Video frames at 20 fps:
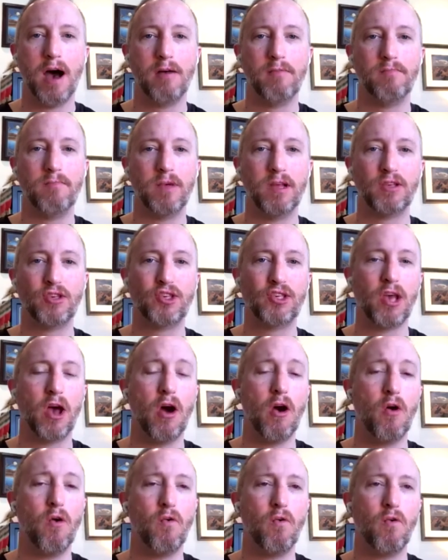
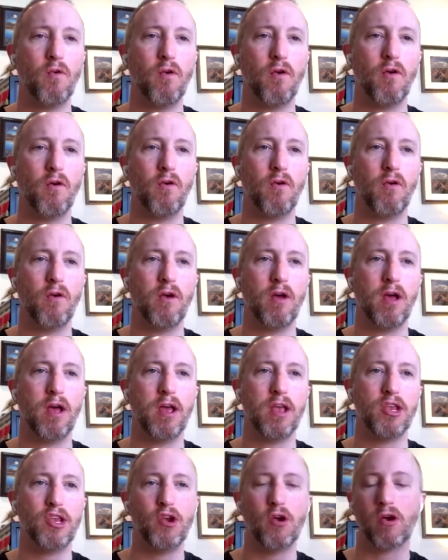So
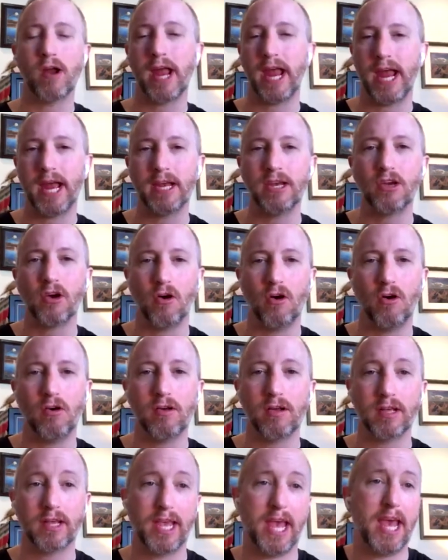your
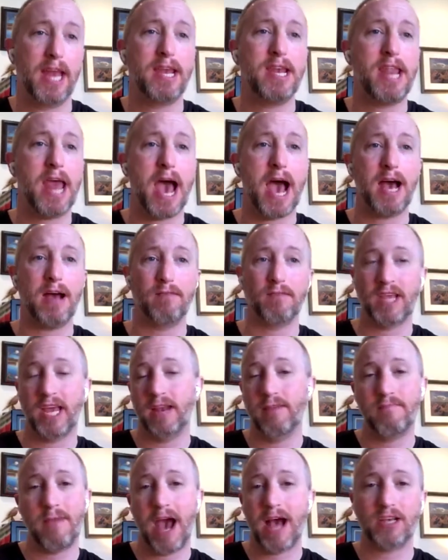handle can
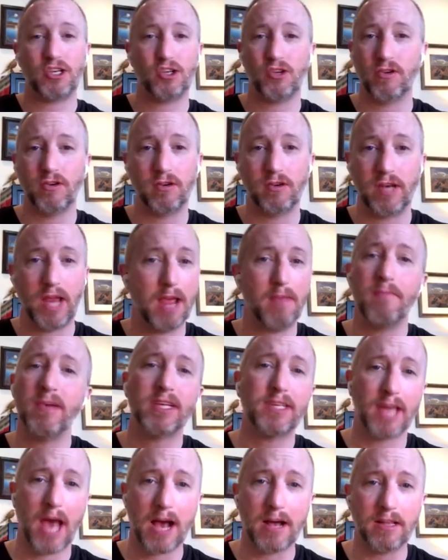match your name
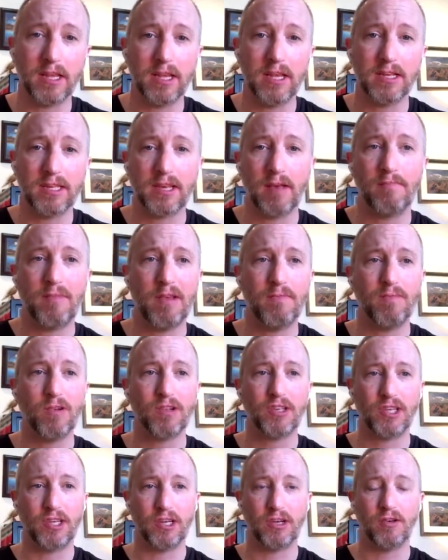exactly. Some
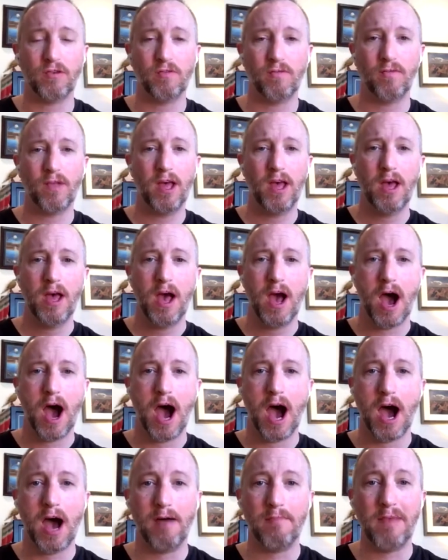people's do.
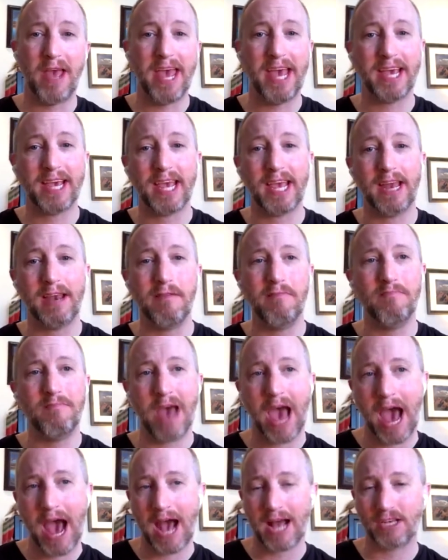It can
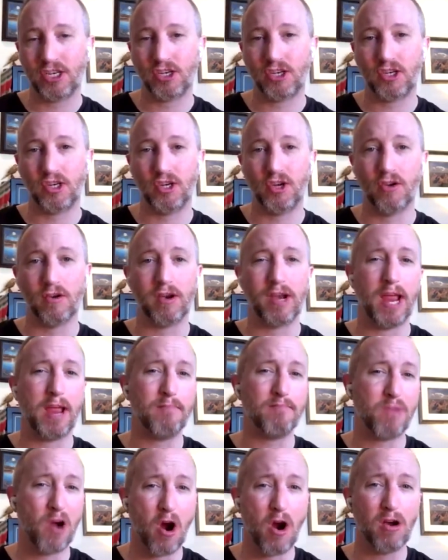match your
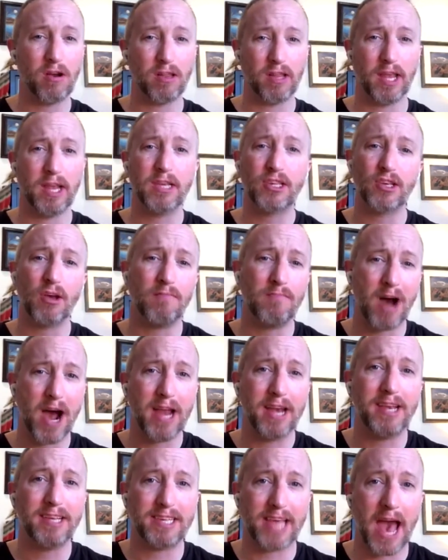name partly. So
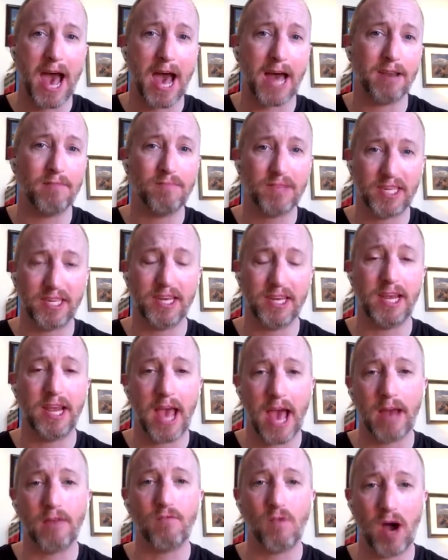mine is Adam C
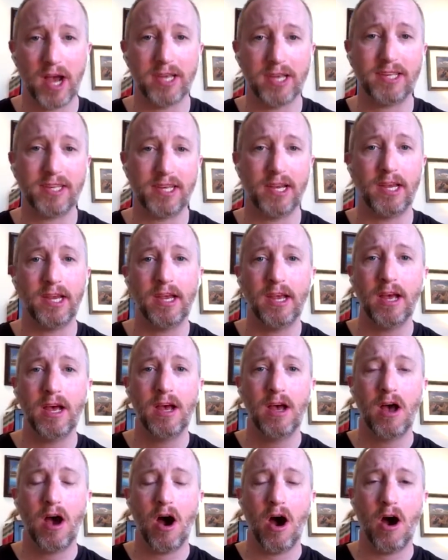NYC
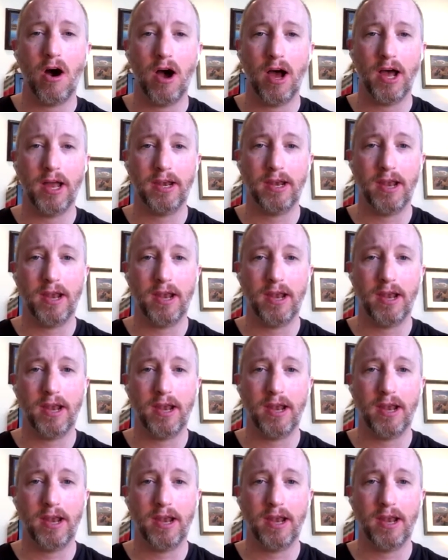on